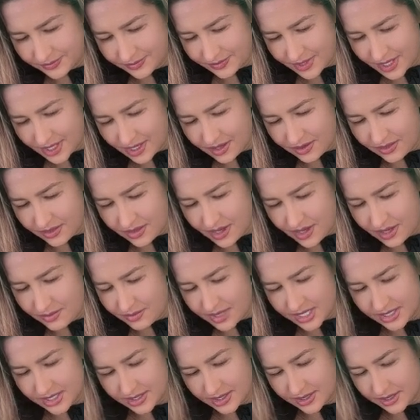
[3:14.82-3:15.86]
And then
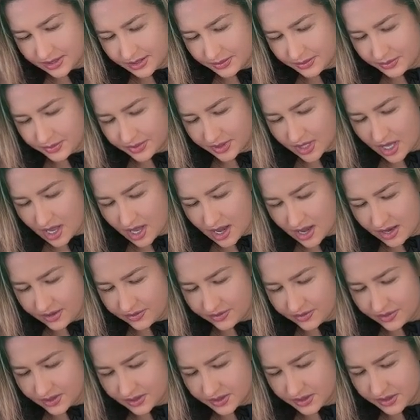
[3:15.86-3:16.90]
basically plug
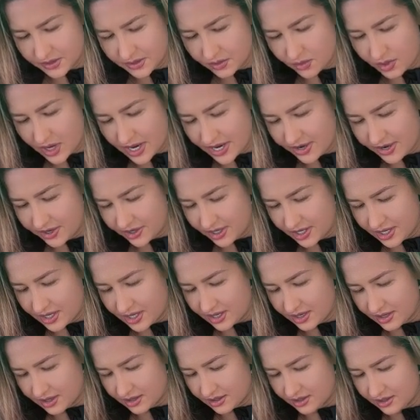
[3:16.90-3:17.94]
this wire
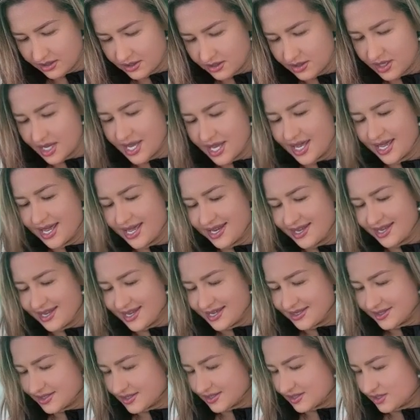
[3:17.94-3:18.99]
in. And yes,
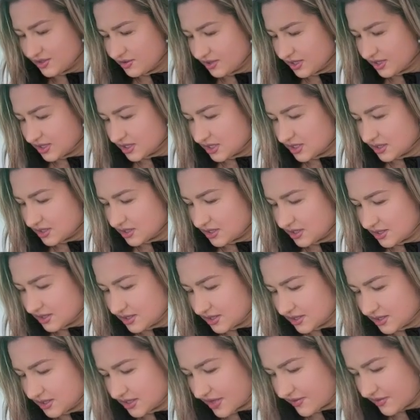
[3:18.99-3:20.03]
as you can see,
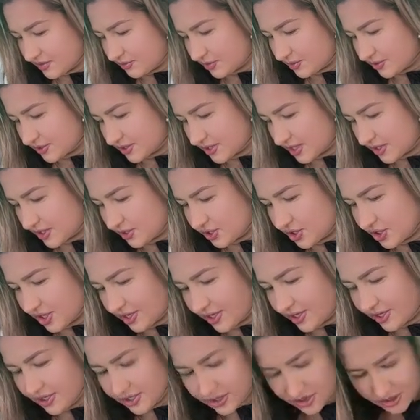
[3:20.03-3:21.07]
67%
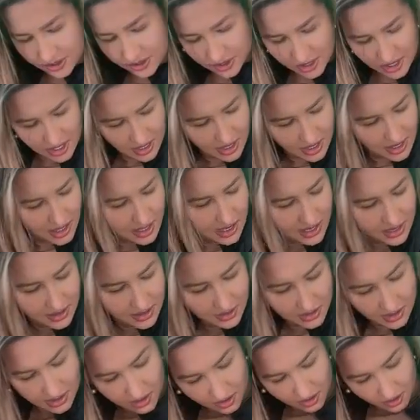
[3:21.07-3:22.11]
charged. And
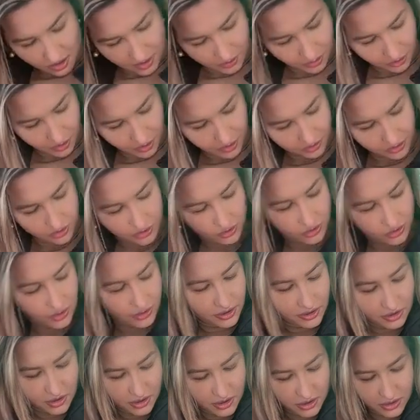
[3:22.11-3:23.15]
now I'm going to turn it
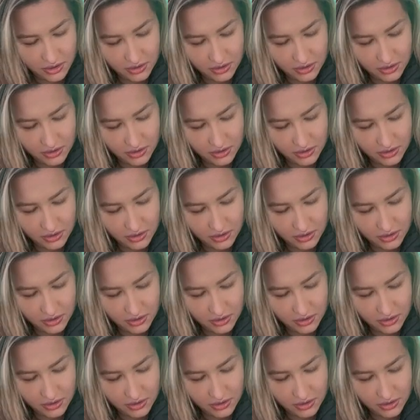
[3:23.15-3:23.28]
on.